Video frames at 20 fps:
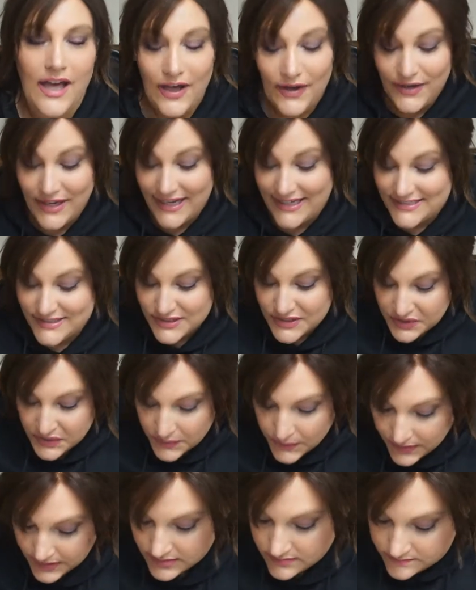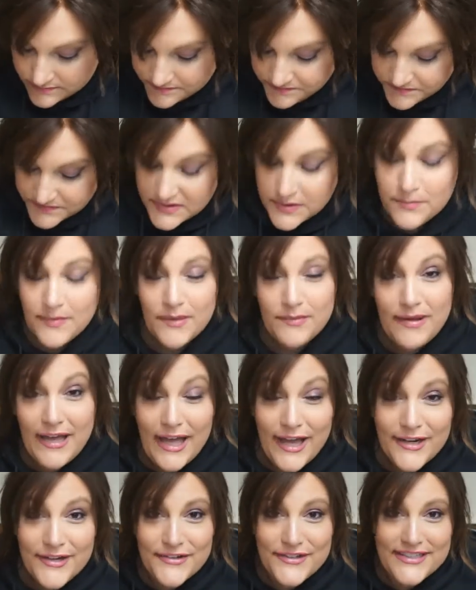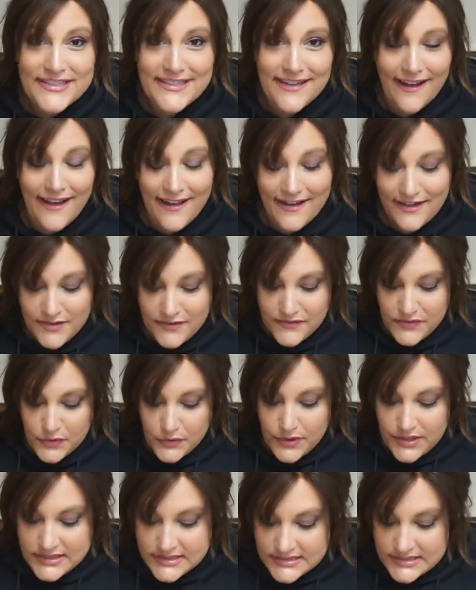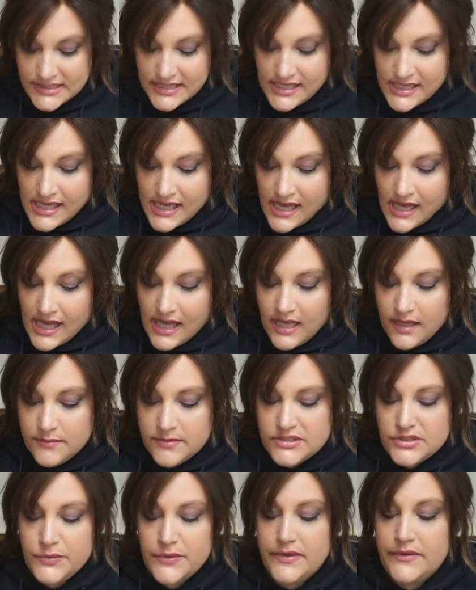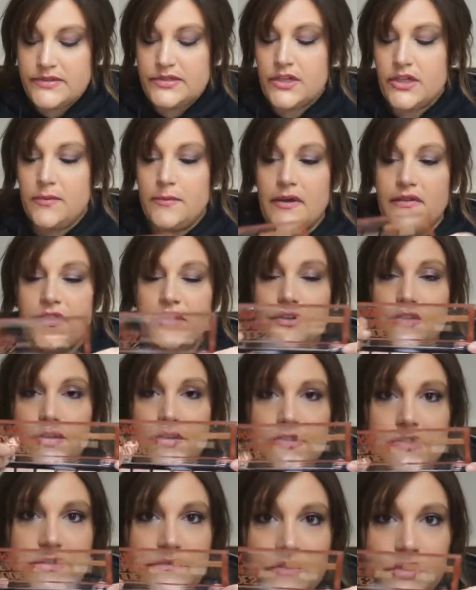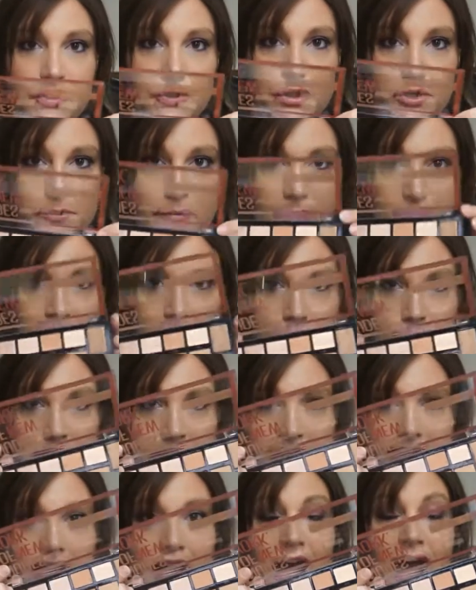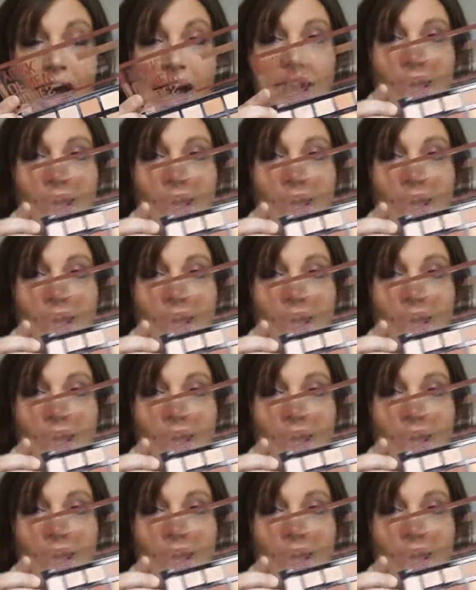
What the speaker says: Okay, so my battery died, of course. So we were talking about the Nudes of New York by Maybelline.